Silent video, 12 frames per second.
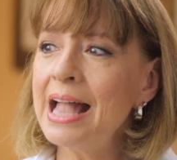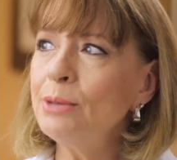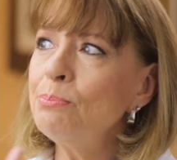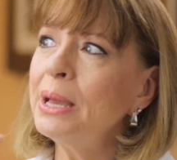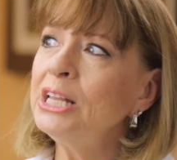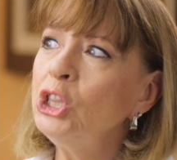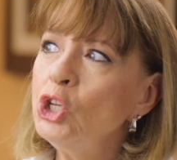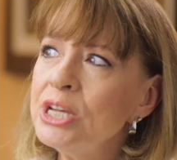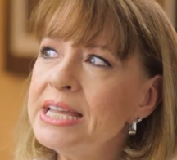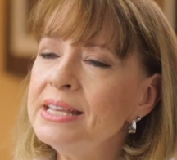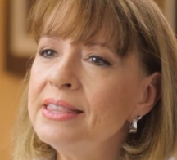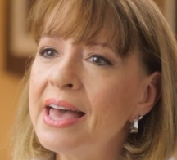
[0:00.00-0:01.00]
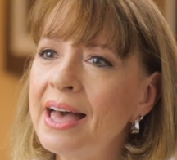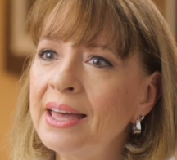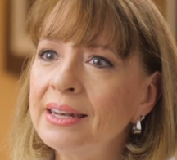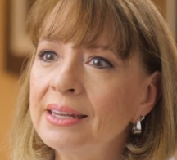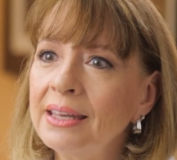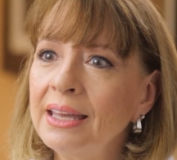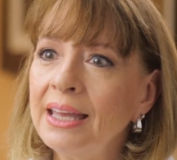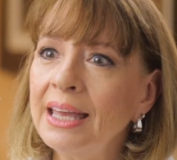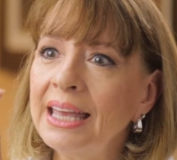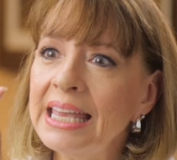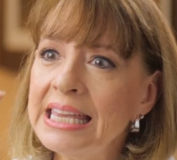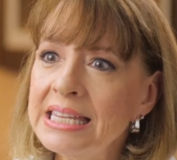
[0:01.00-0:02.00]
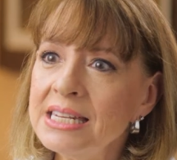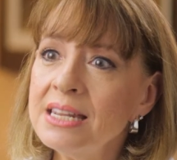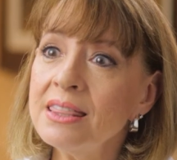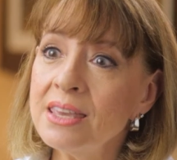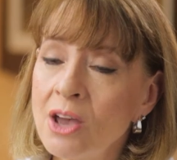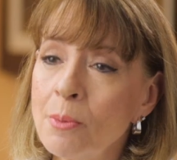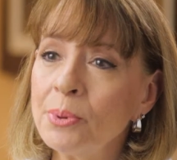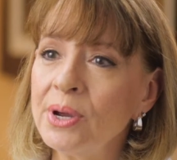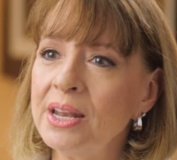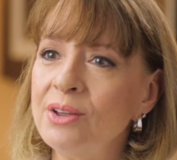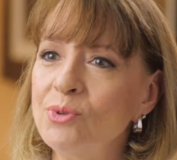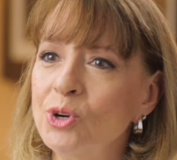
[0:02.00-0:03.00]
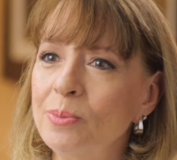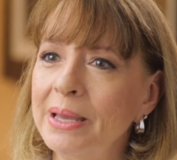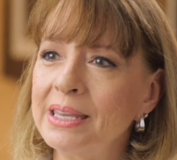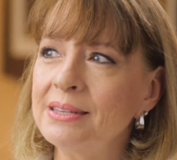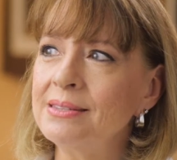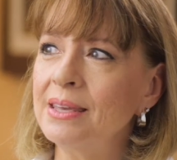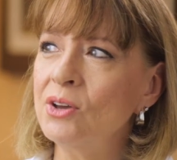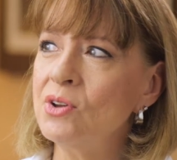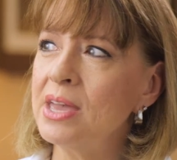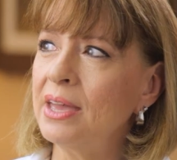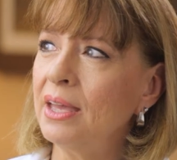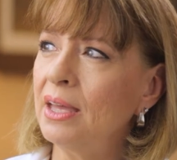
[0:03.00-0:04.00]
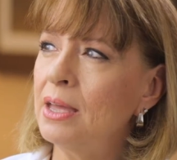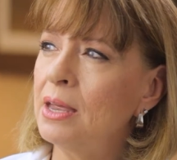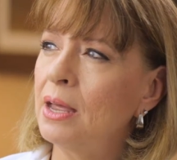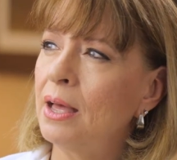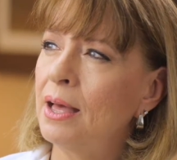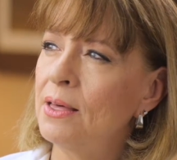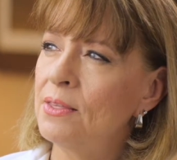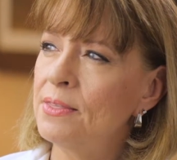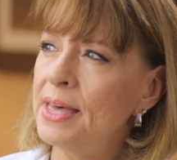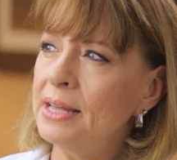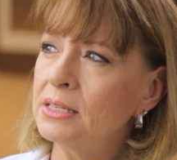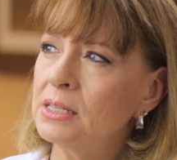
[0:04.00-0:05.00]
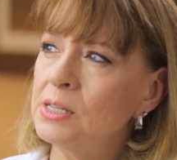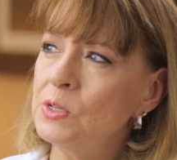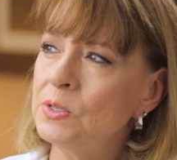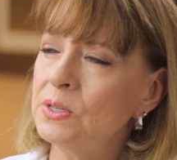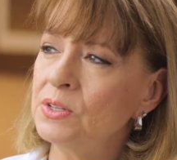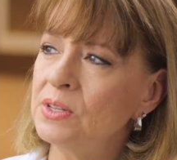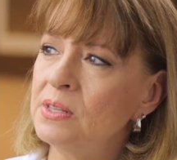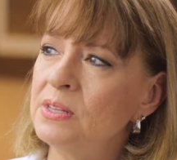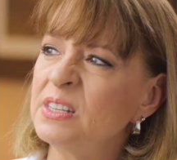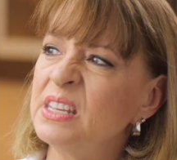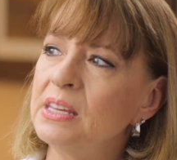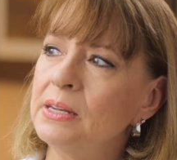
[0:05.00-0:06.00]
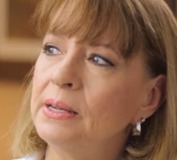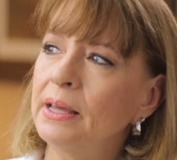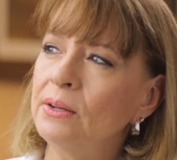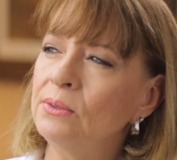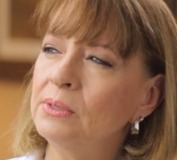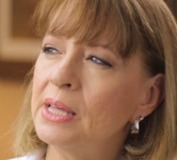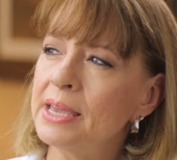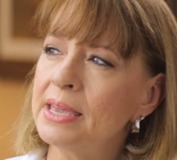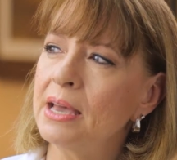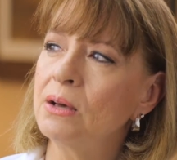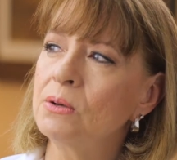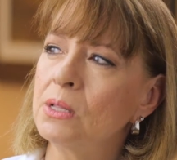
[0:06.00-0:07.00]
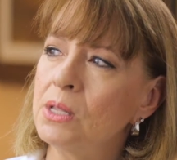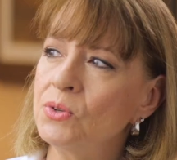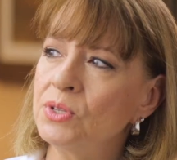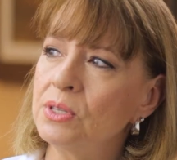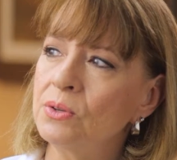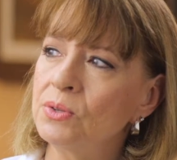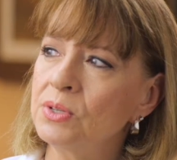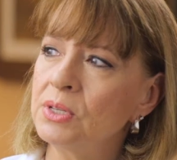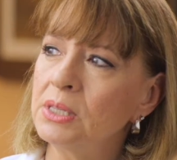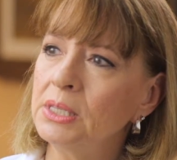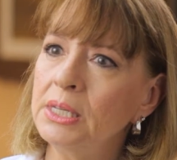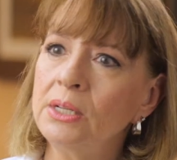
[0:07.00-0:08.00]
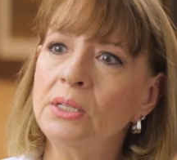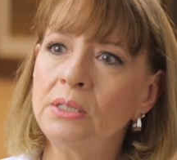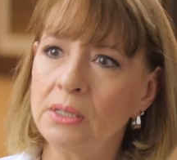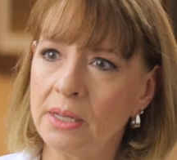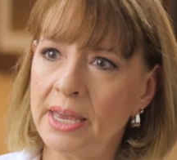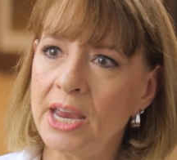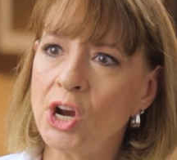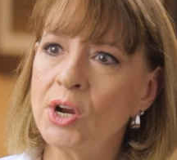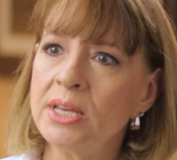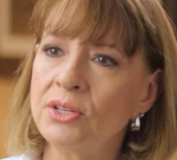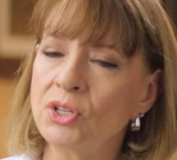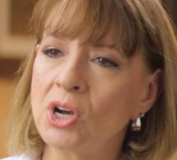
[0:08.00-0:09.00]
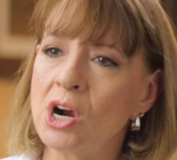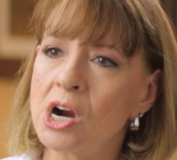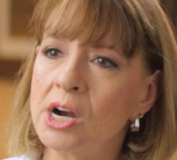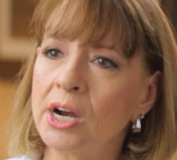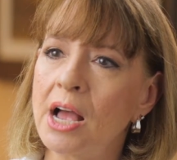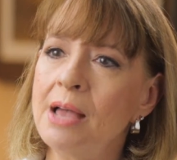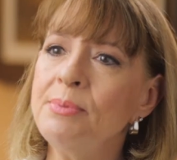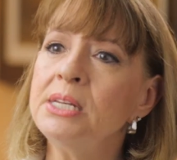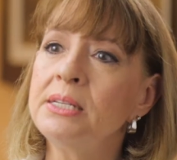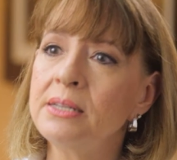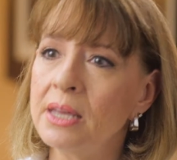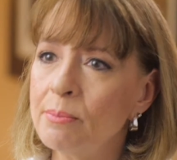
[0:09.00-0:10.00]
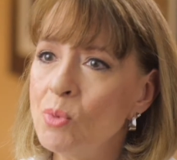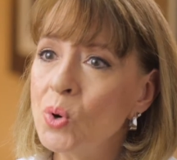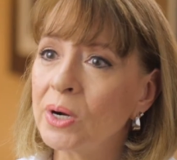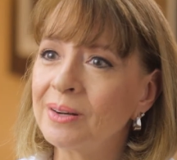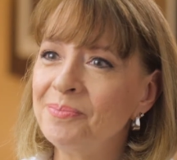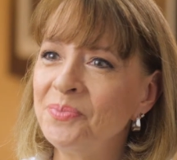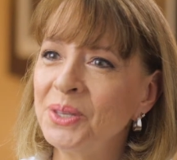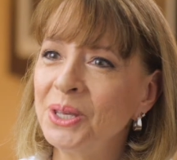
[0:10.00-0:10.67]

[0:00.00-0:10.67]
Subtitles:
And by looking that in the operating room, I can say, okay, that's closest to the skin and I don't like how close those little areas are. I'm gonna take more.